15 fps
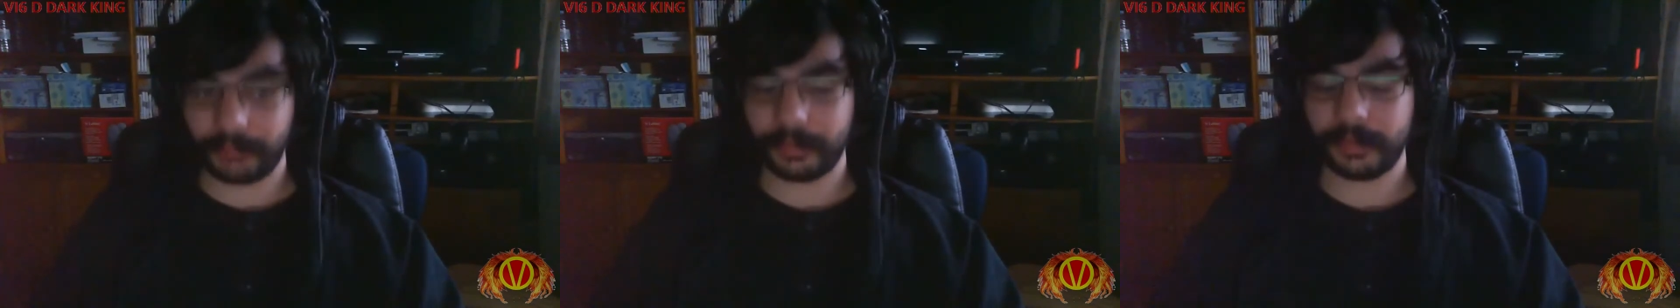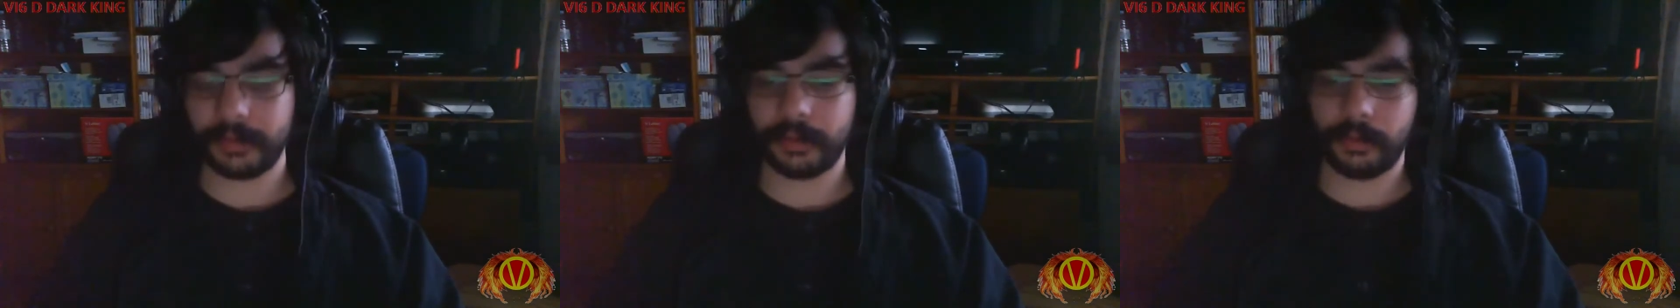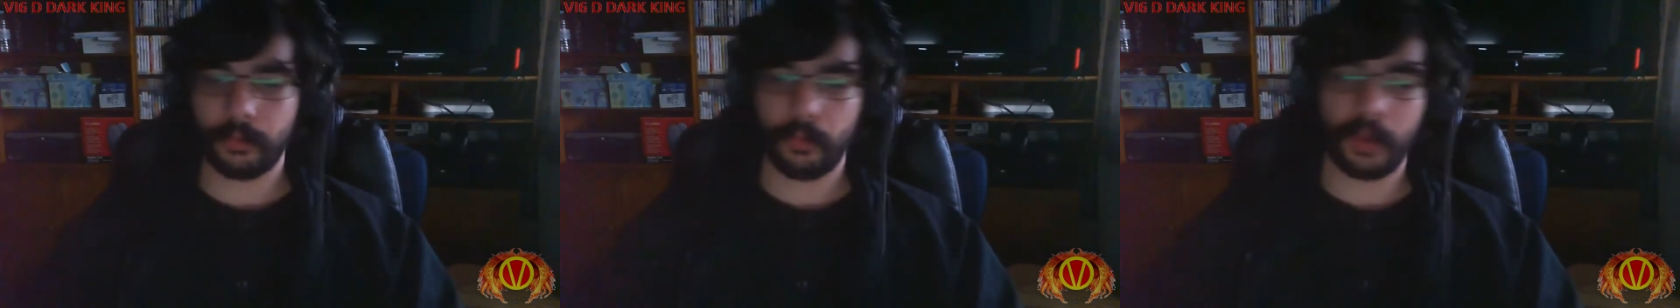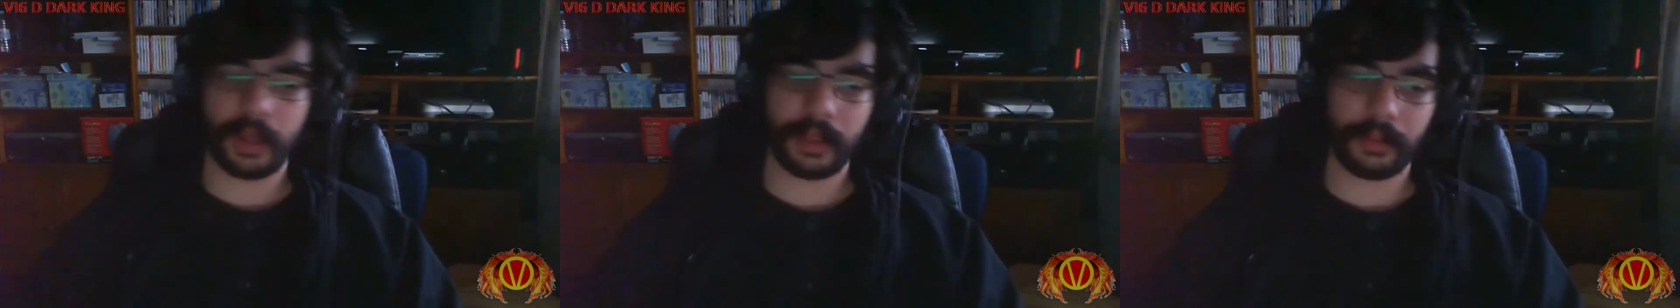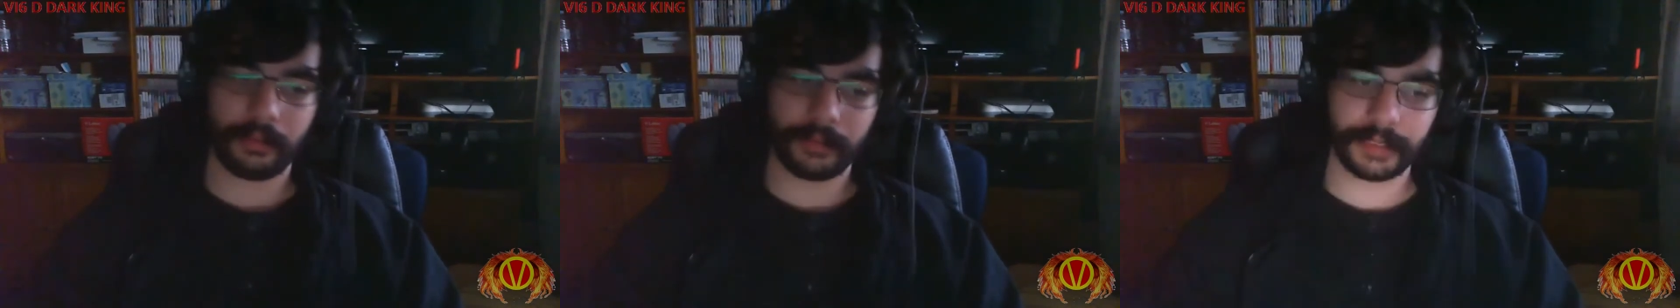uh,
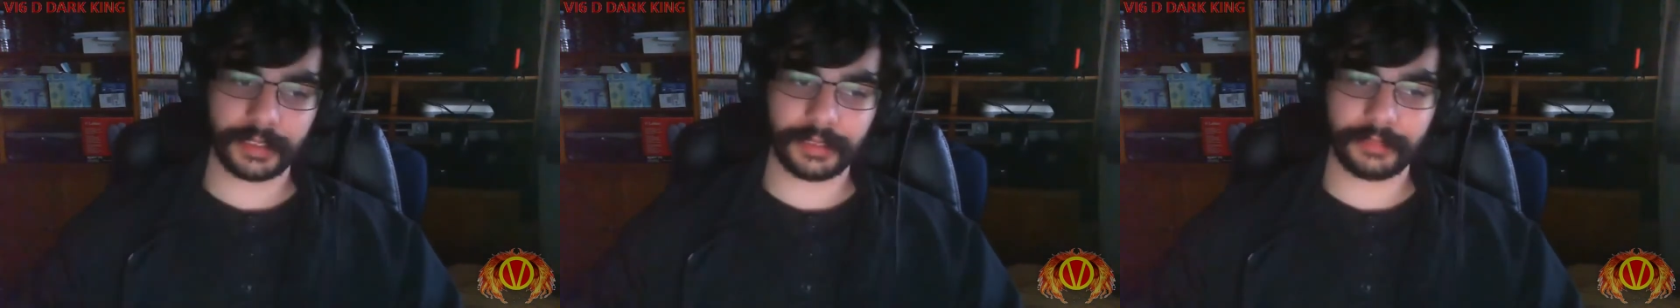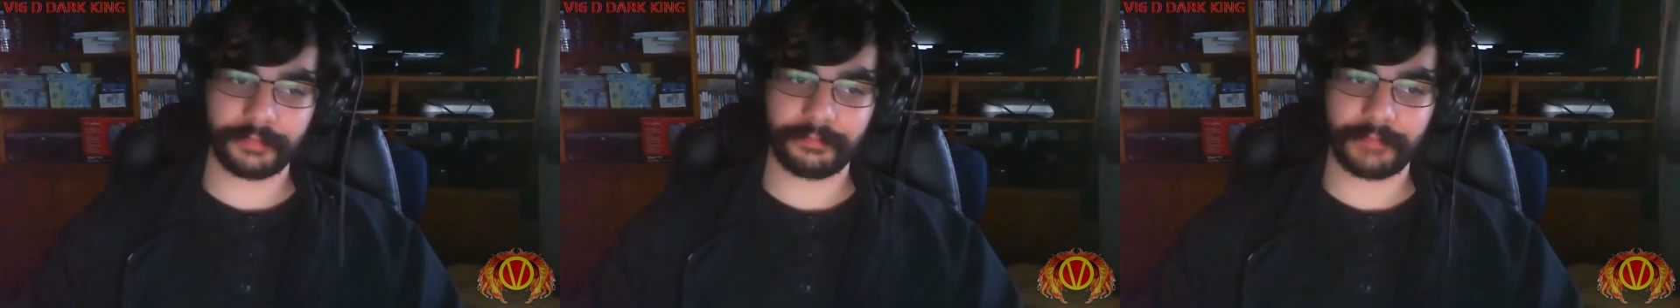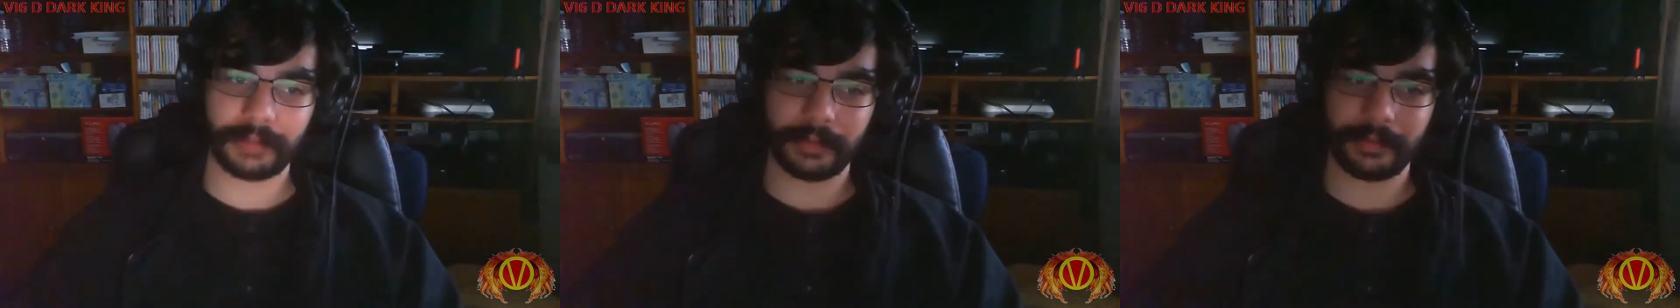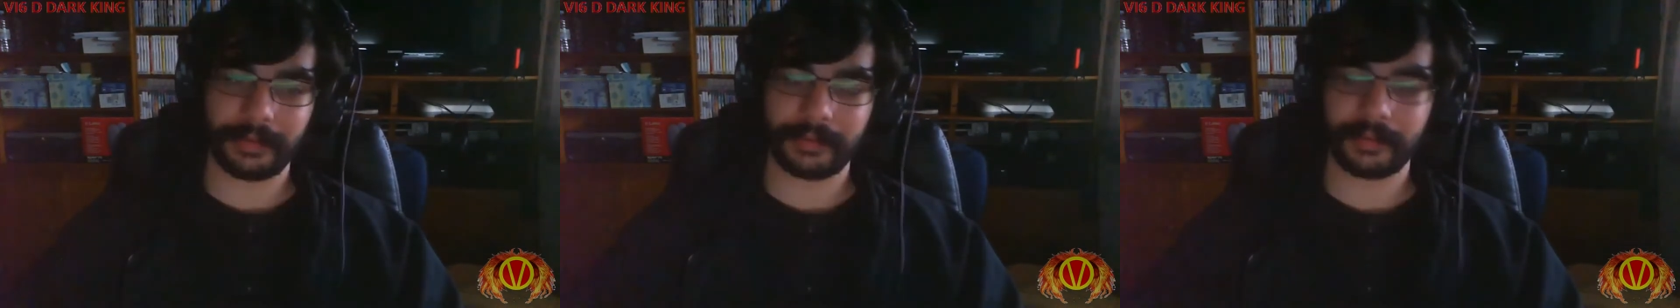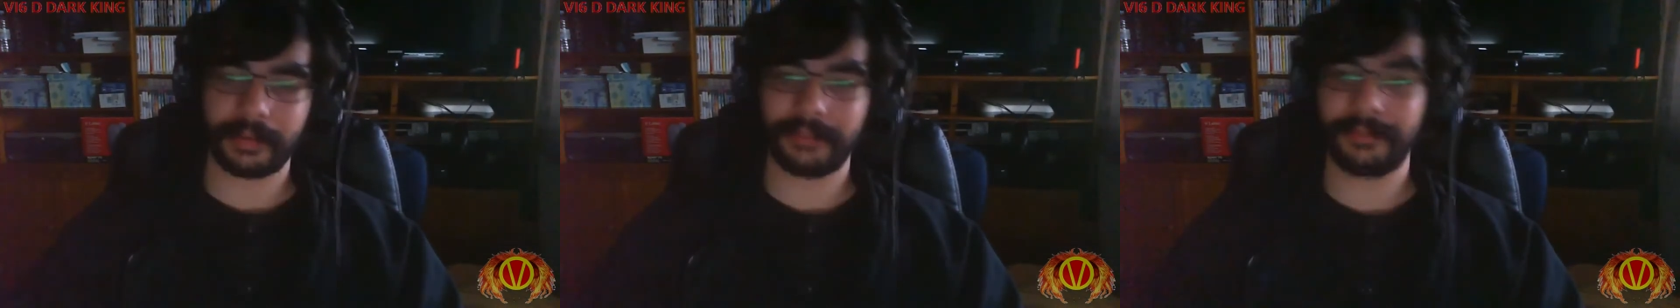well, uh, we
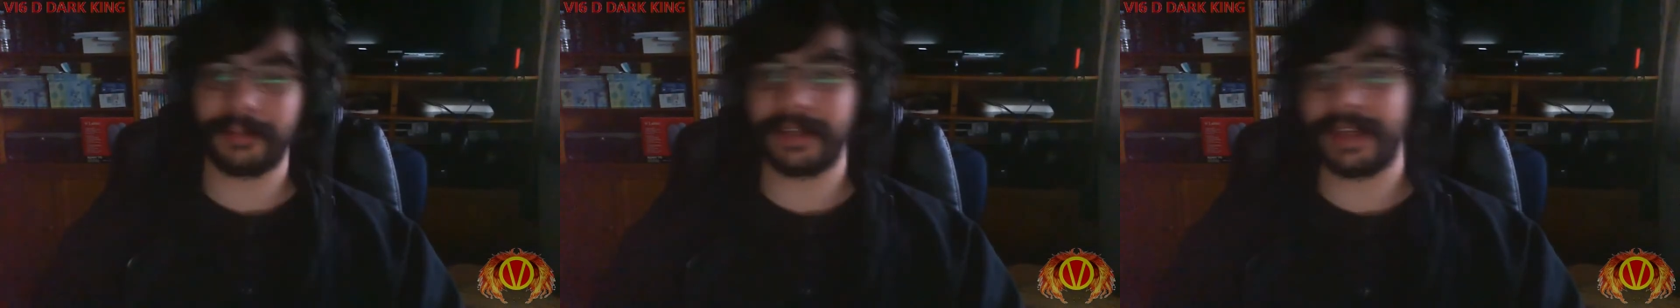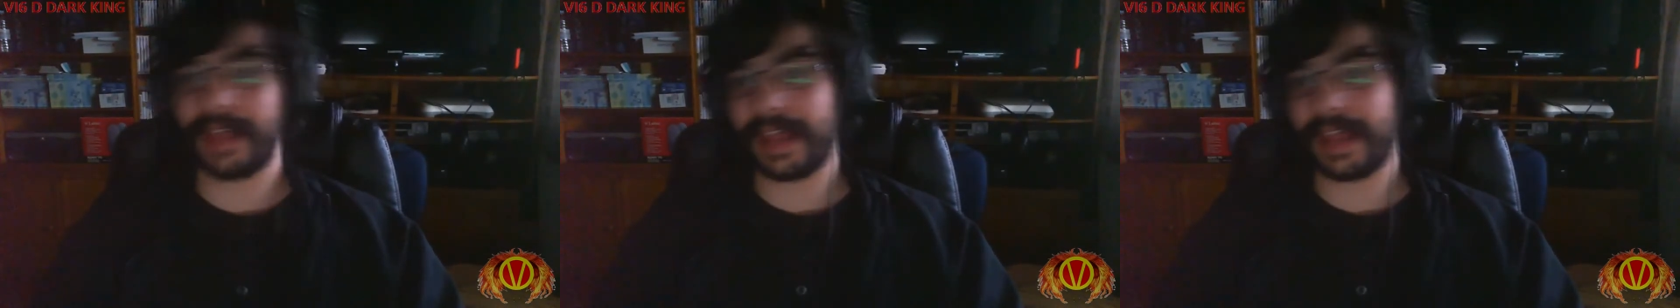left off with